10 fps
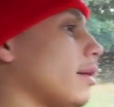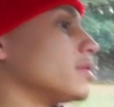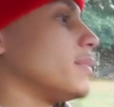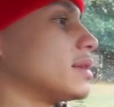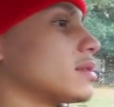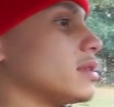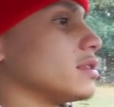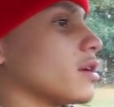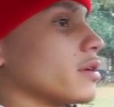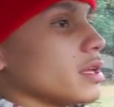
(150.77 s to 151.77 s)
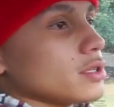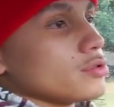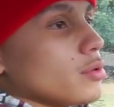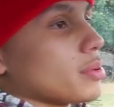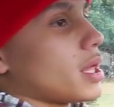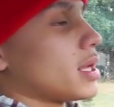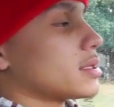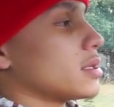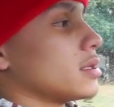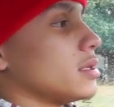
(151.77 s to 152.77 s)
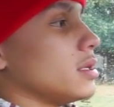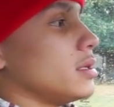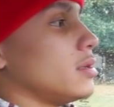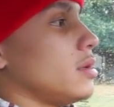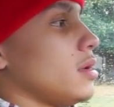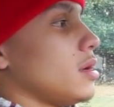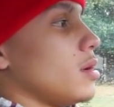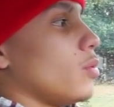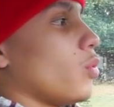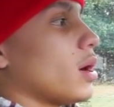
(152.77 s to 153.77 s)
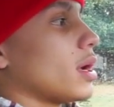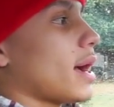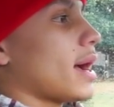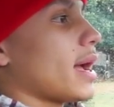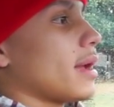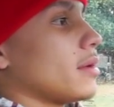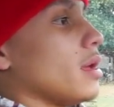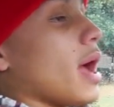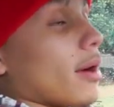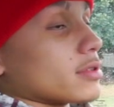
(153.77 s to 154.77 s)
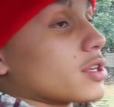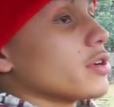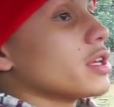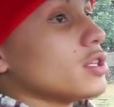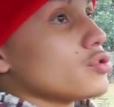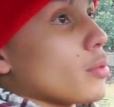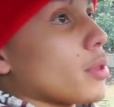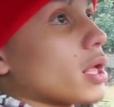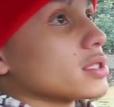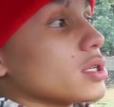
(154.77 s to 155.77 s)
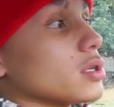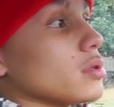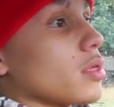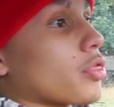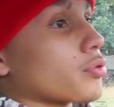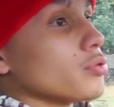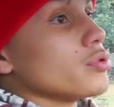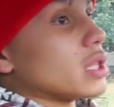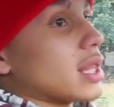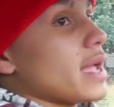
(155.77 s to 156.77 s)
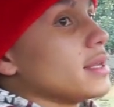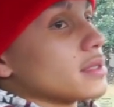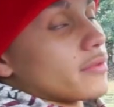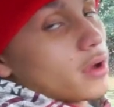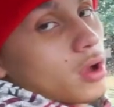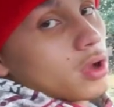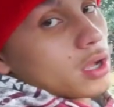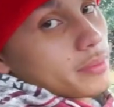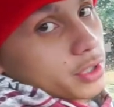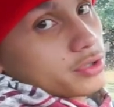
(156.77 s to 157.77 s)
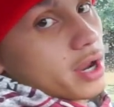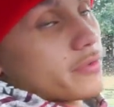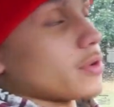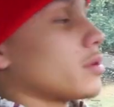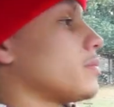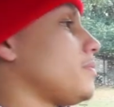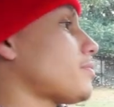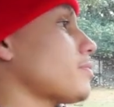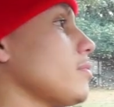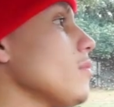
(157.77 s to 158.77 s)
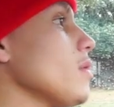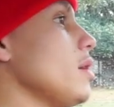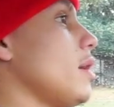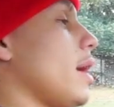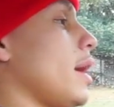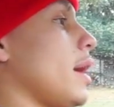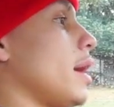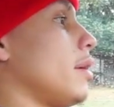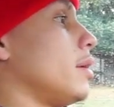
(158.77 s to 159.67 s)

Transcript: was basically turning into a plaza, and one guy, I was turning into a plaza through the lanes of oncoming traffic, and